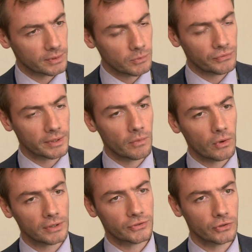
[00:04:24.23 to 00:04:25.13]
We're moving
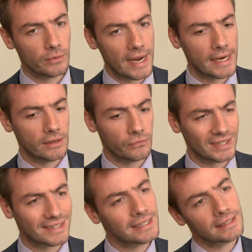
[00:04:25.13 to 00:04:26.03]
more to a
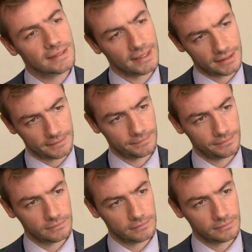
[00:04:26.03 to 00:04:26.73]
facilitator,